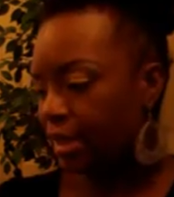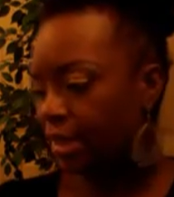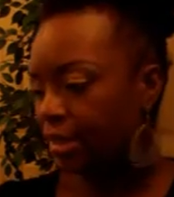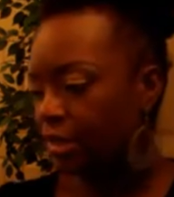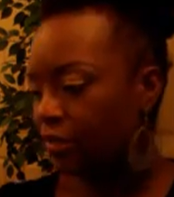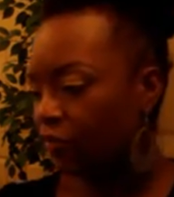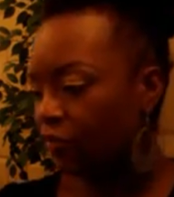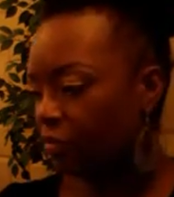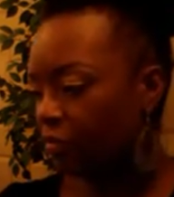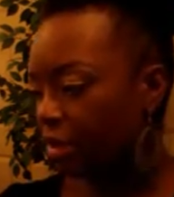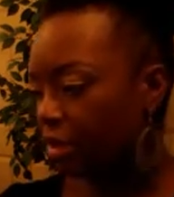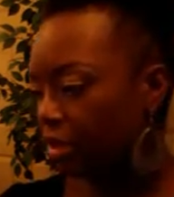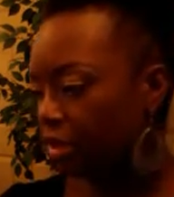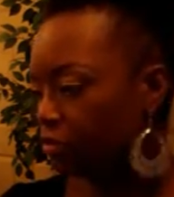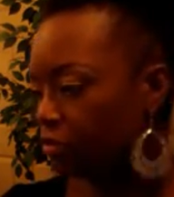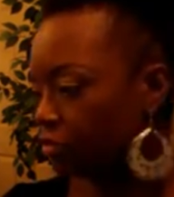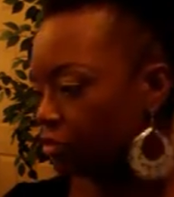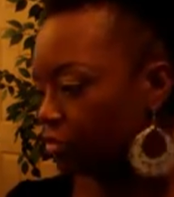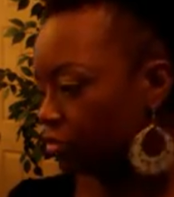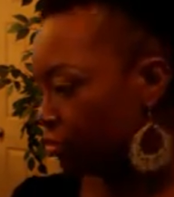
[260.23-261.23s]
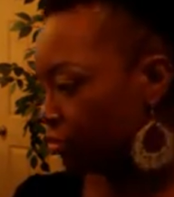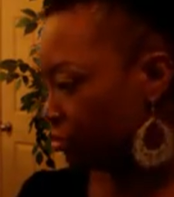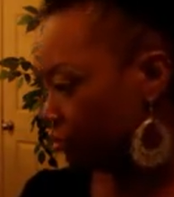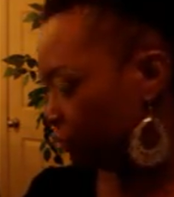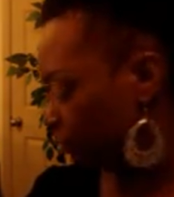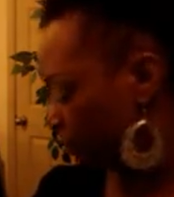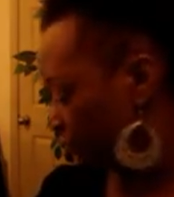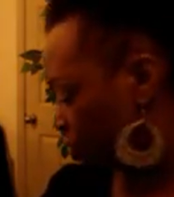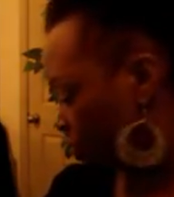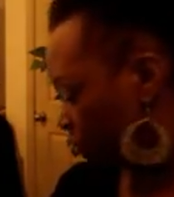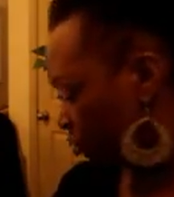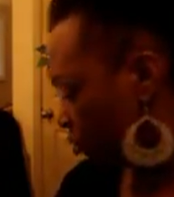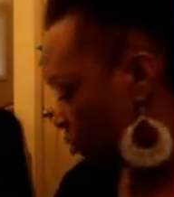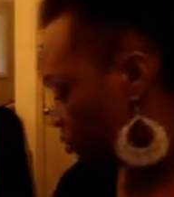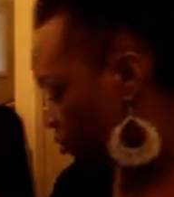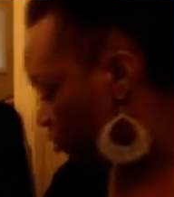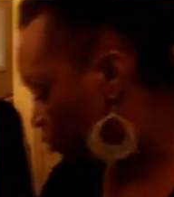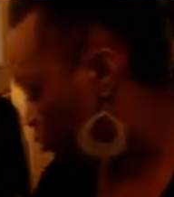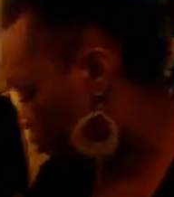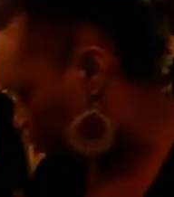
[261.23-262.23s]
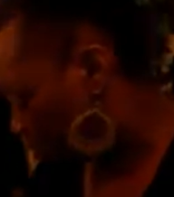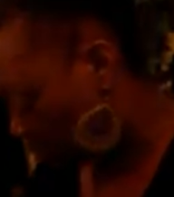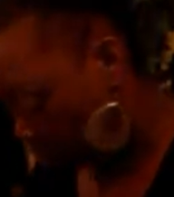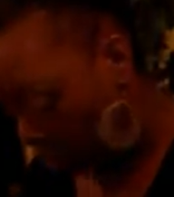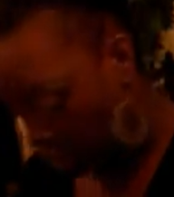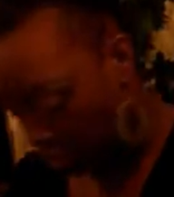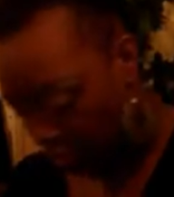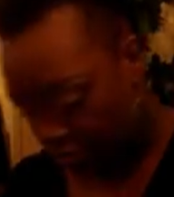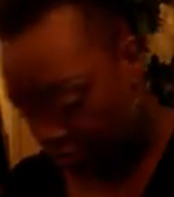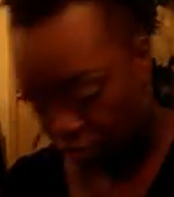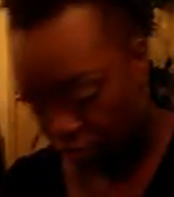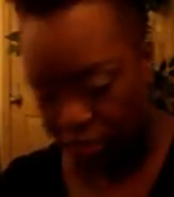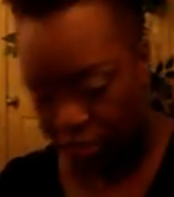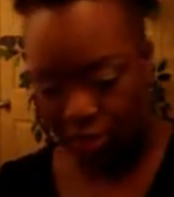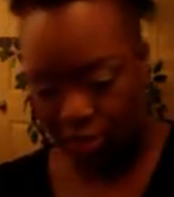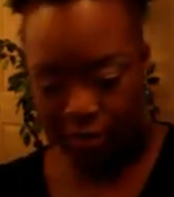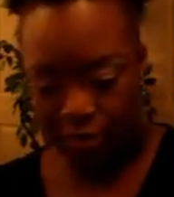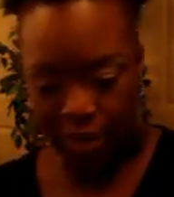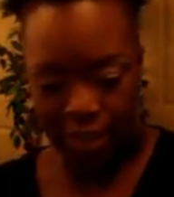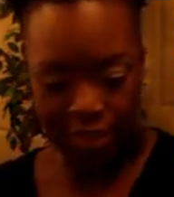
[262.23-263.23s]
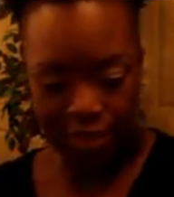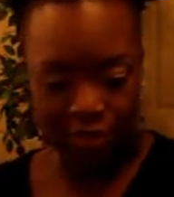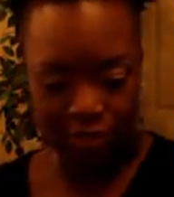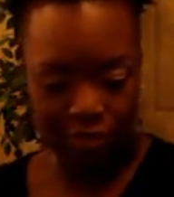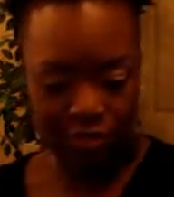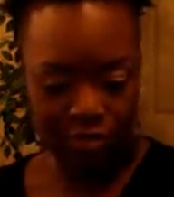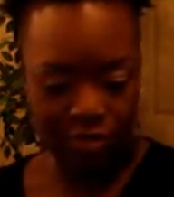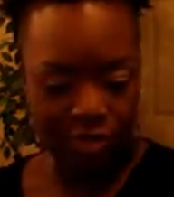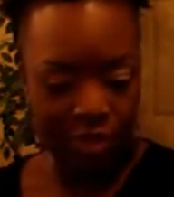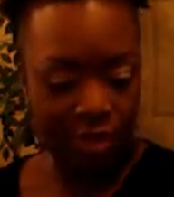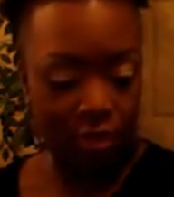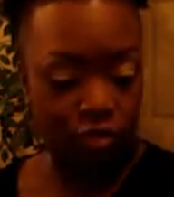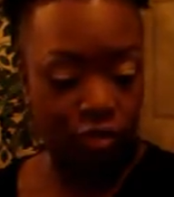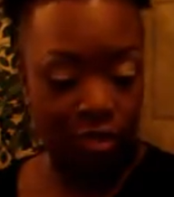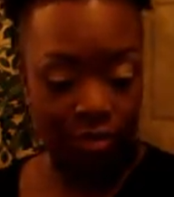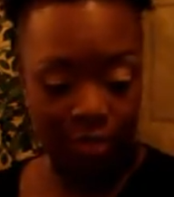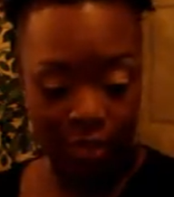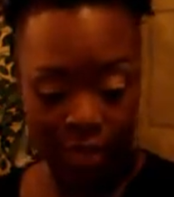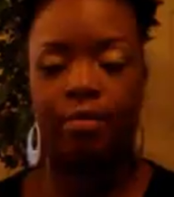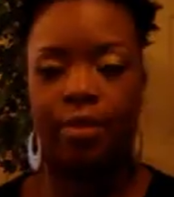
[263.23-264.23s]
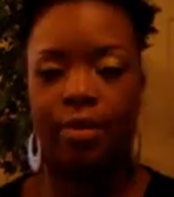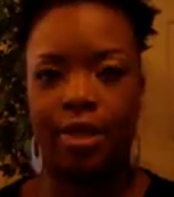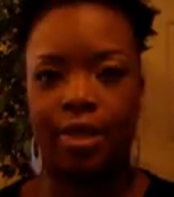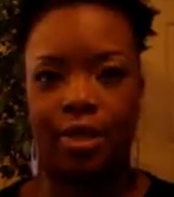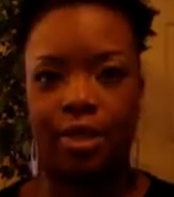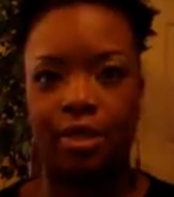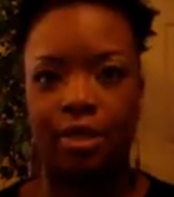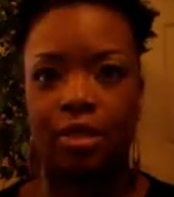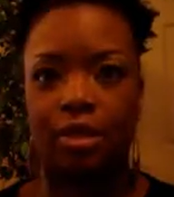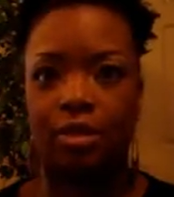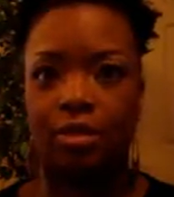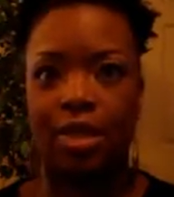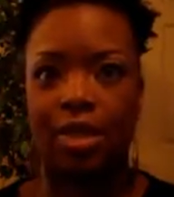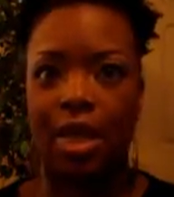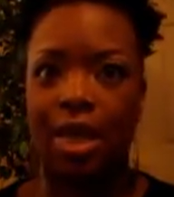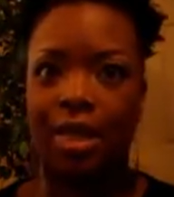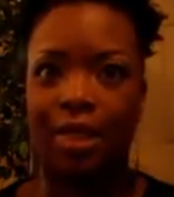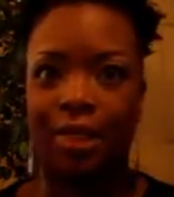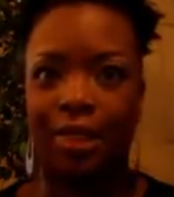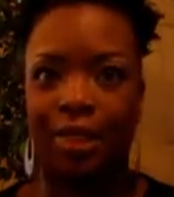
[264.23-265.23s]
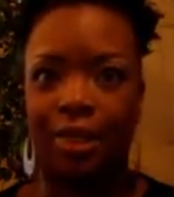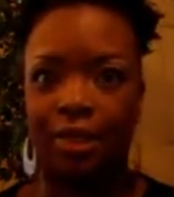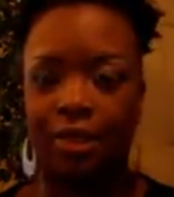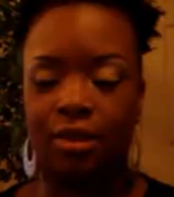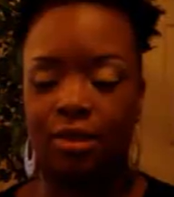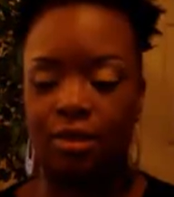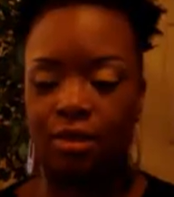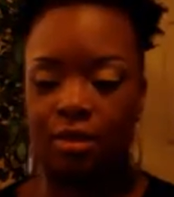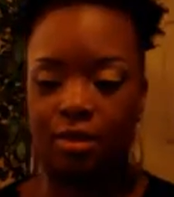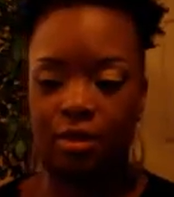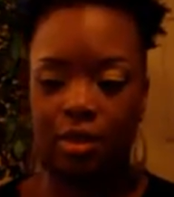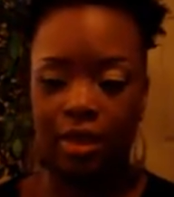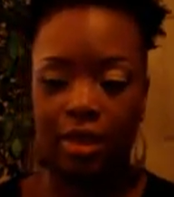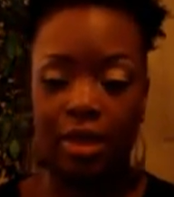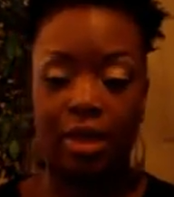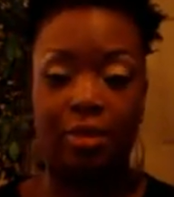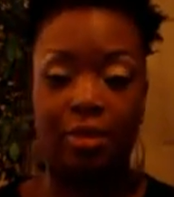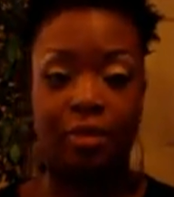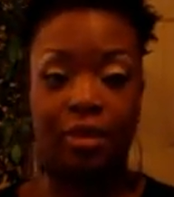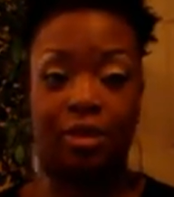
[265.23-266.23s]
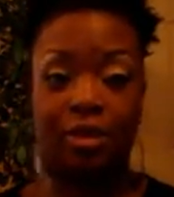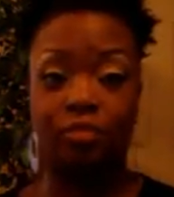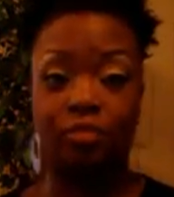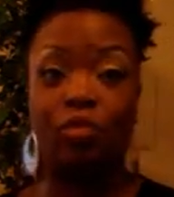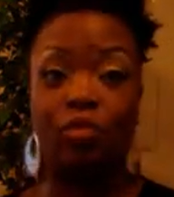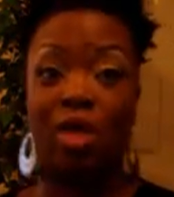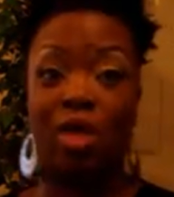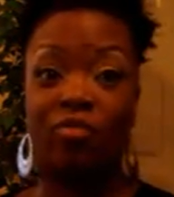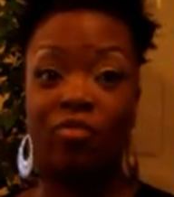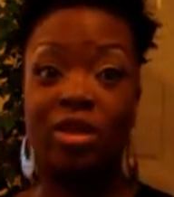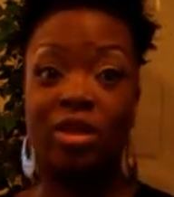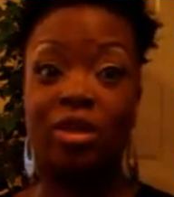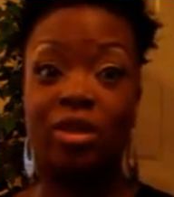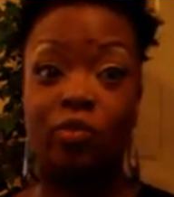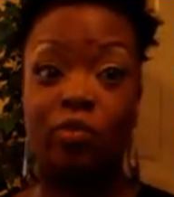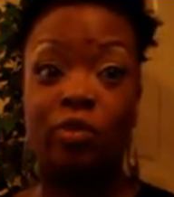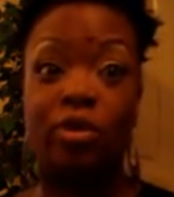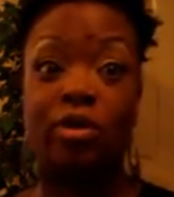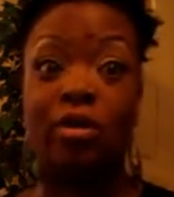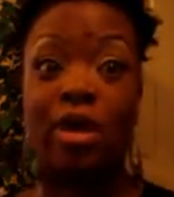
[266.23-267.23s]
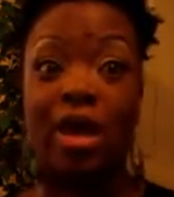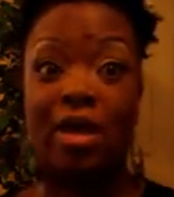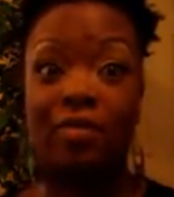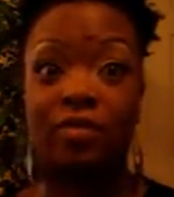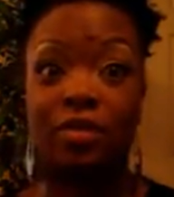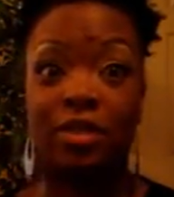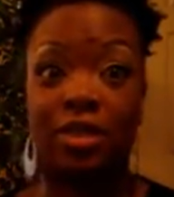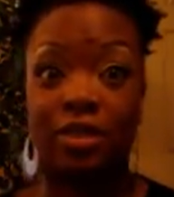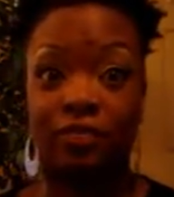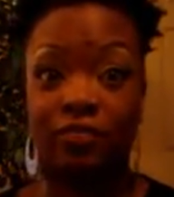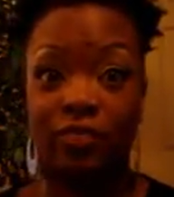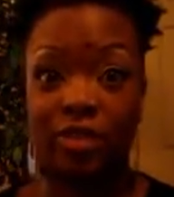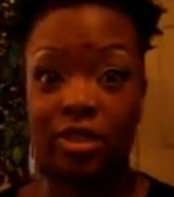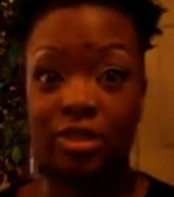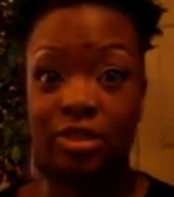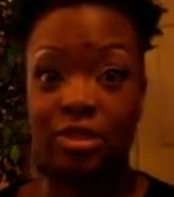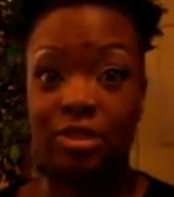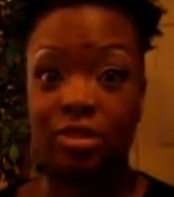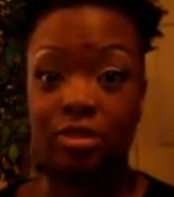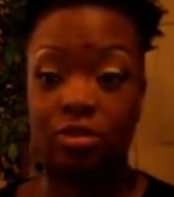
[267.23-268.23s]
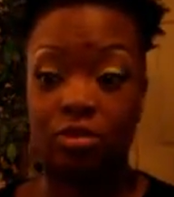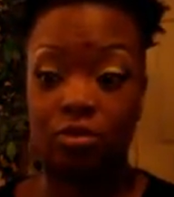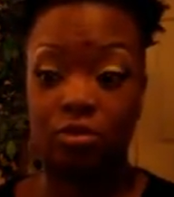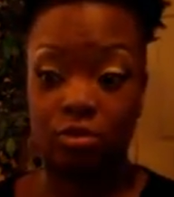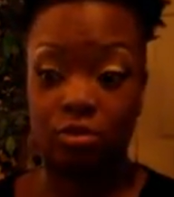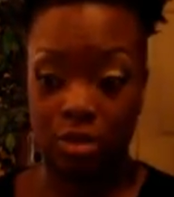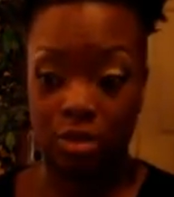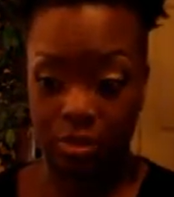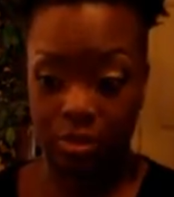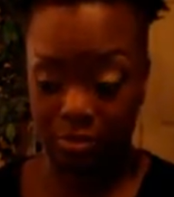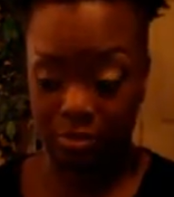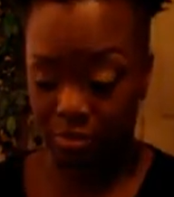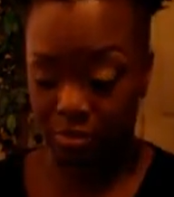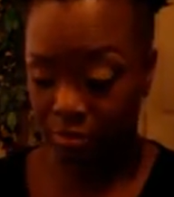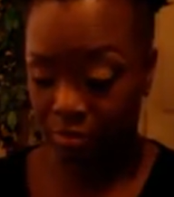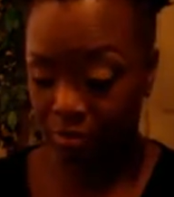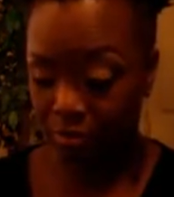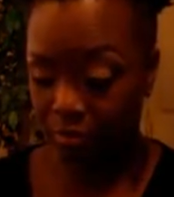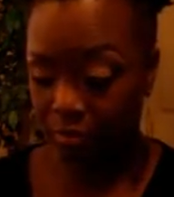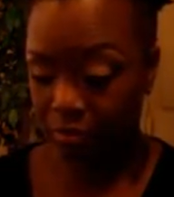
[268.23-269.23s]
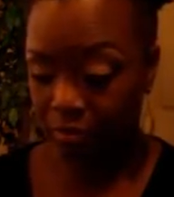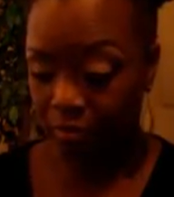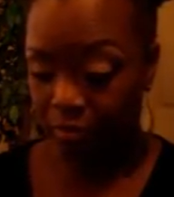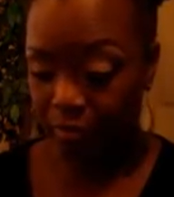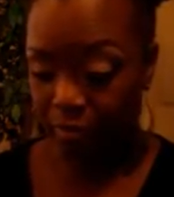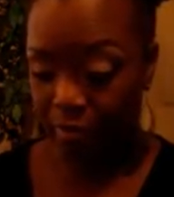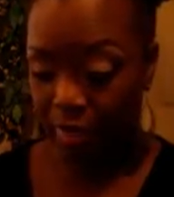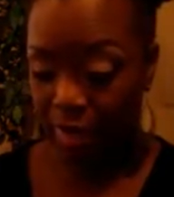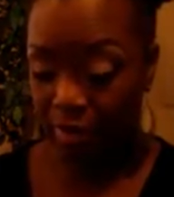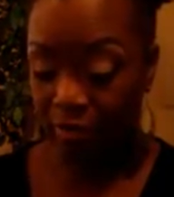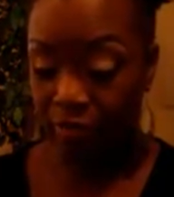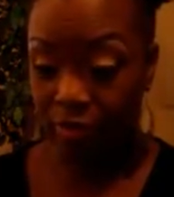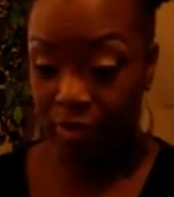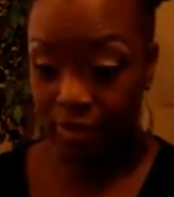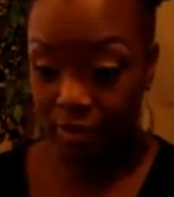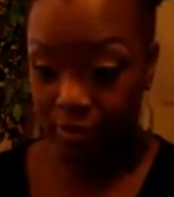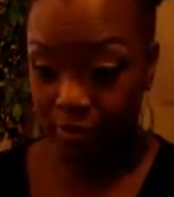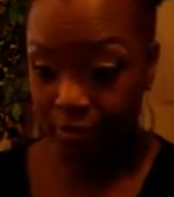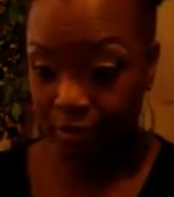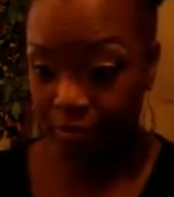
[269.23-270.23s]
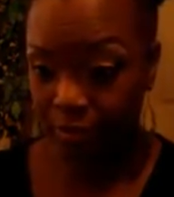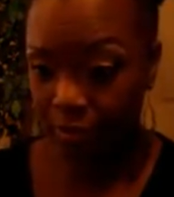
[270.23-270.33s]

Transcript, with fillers: I got that from my local um, beauty supply store, and I got the bag. It died again. Okay, I, it, I really will have to invest in those um, batteries.